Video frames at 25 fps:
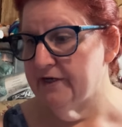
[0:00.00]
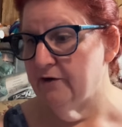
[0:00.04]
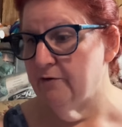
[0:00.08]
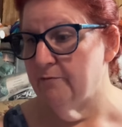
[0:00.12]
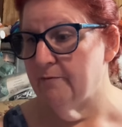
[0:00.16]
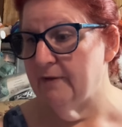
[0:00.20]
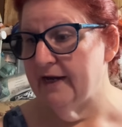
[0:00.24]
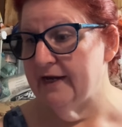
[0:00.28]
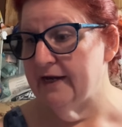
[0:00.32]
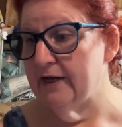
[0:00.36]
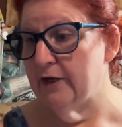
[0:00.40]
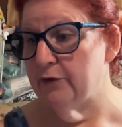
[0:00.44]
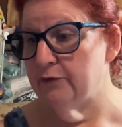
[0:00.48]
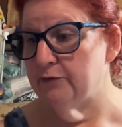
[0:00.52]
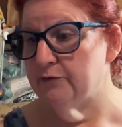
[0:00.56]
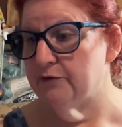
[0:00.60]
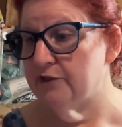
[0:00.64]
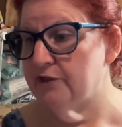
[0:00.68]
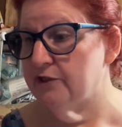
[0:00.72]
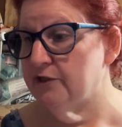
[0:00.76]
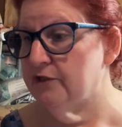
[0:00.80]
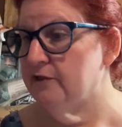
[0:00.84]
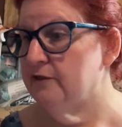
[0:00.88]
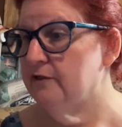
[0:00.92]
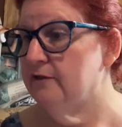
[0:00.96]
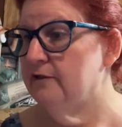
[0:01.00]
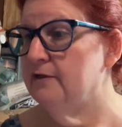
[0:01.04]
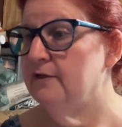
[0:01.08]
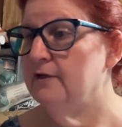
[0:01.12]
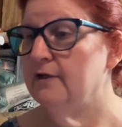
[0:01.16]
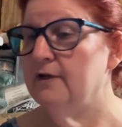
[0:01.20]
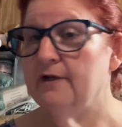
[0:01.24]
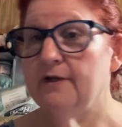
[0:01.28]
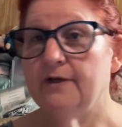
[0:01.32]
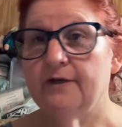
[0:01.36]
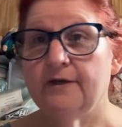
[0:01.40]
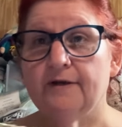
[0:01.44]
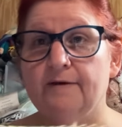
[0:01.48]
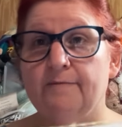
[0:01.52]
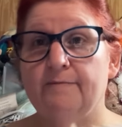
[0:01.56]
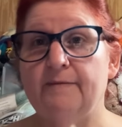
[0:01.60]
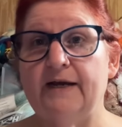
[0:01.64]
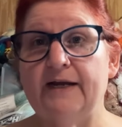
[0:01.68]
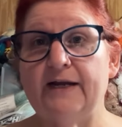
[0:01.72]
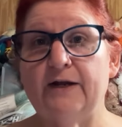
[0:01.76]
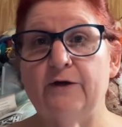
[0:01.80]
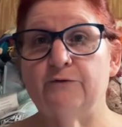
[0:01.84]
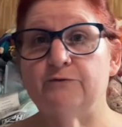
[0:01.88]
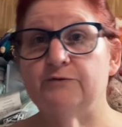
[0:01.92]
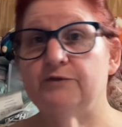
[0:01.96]
on my notes, my
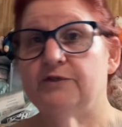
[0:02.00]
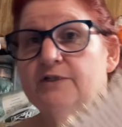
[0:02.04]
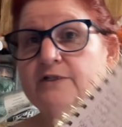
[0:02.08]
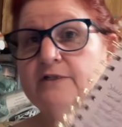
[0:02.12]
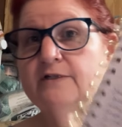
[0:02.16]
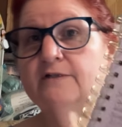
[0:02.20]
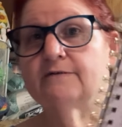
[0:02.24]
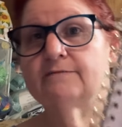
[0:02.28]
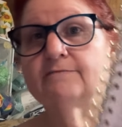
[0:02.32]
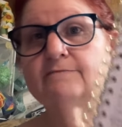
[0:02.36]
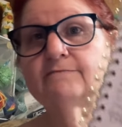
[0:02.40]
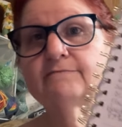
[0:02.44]
notes.